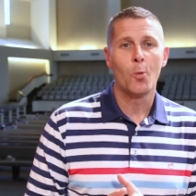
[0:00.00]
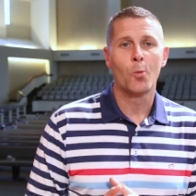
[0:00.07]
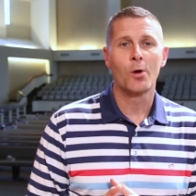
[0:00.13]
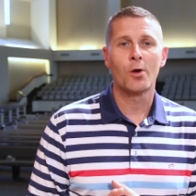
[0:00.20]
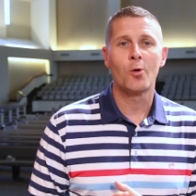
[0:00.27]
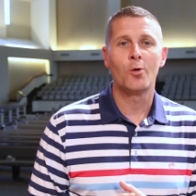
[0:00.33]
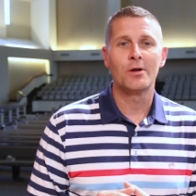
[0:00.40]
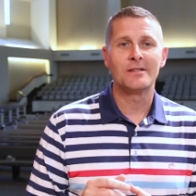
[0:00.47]

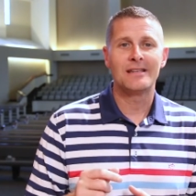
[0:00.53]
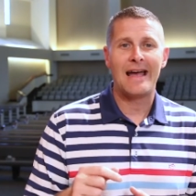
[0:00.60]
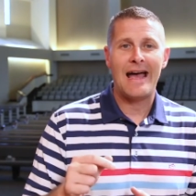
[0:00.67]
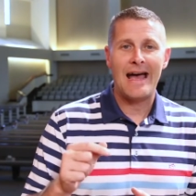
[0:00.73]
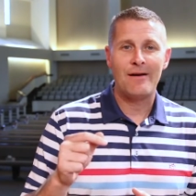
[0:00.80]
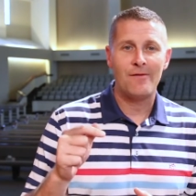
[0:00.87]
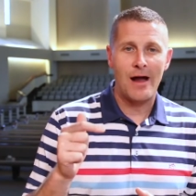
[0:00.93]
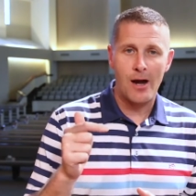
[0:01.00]
we're going to
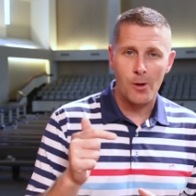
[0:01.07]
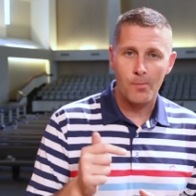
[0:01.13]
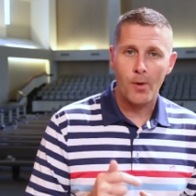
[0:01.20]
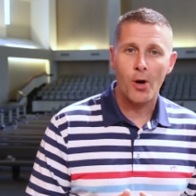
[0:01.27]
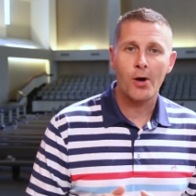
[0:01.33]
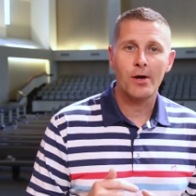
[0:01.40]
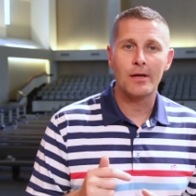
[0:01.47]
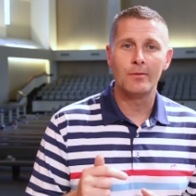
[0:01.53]
have our
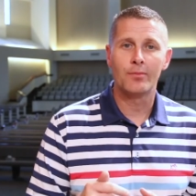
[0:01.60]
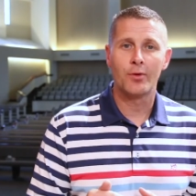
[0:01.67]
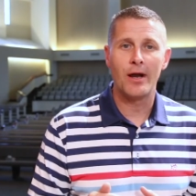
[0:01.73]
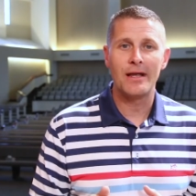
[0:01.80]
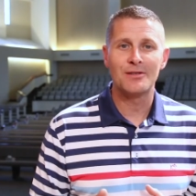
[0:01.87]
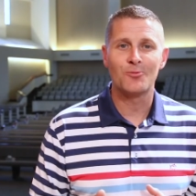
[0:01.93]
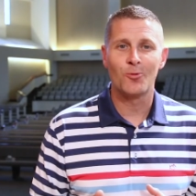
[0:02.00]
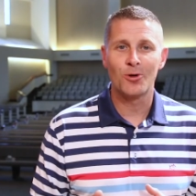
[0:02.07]
Park and
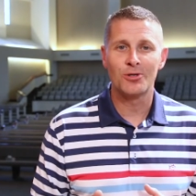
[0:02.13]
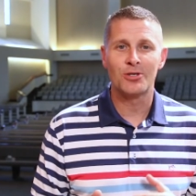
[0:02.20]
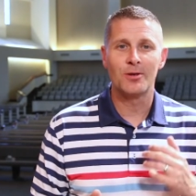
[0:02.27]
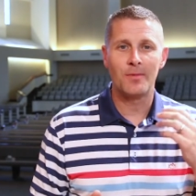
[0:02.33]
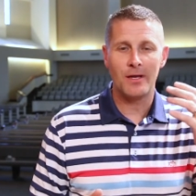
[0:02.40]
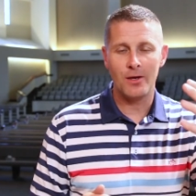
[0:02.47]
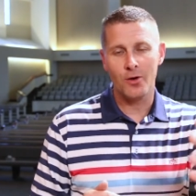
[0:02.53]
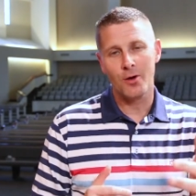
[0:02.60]
Praise
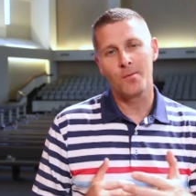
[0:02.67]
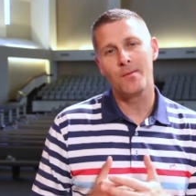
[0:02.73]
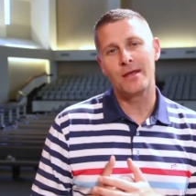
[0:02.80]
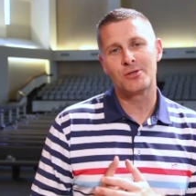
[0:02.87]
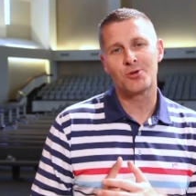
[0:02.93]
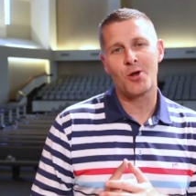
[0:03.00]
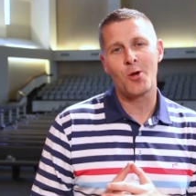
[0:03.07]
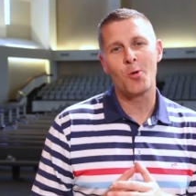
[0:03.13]
worship here at
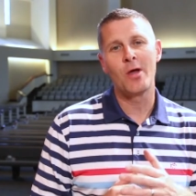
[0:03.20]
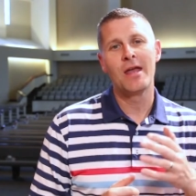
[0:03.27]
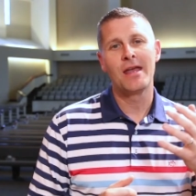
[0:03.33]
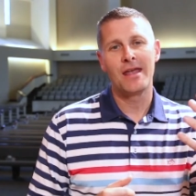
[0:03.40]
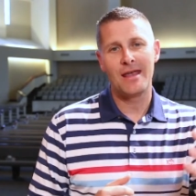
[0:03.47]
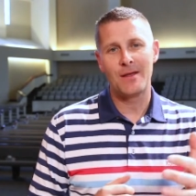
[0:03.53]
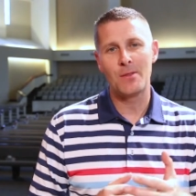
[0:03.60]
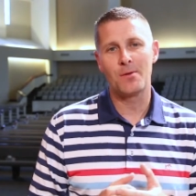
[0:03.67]
Metro
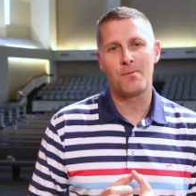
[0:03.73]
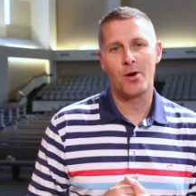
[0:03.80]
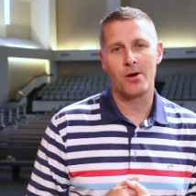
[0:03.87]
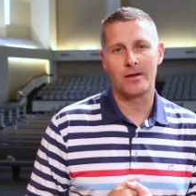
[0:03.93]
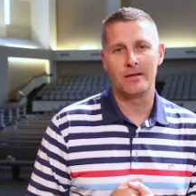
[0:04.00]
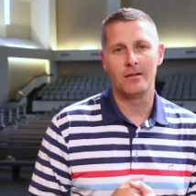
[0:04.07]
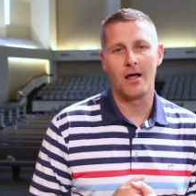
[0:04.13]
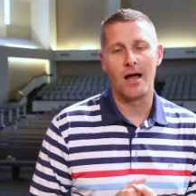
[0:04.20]
in the
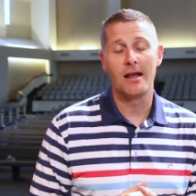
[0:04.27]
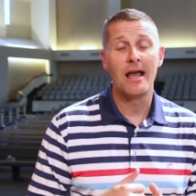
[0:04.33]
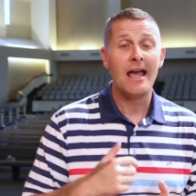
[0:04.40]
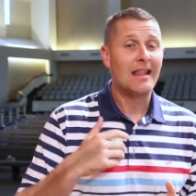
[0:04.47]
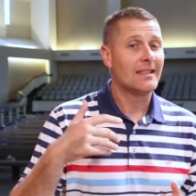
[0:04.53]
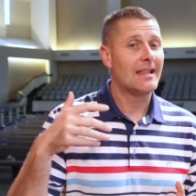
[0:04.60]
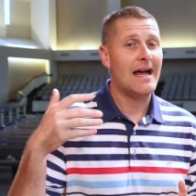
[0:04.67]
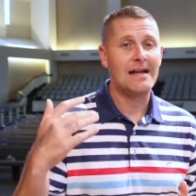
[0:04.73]
parking lot.
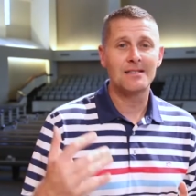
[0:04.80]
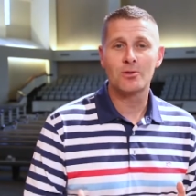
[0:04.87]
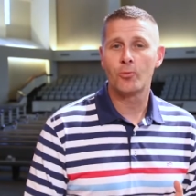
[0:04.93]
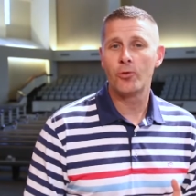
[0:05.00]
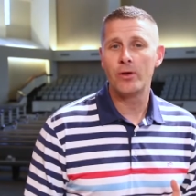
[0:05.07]
Last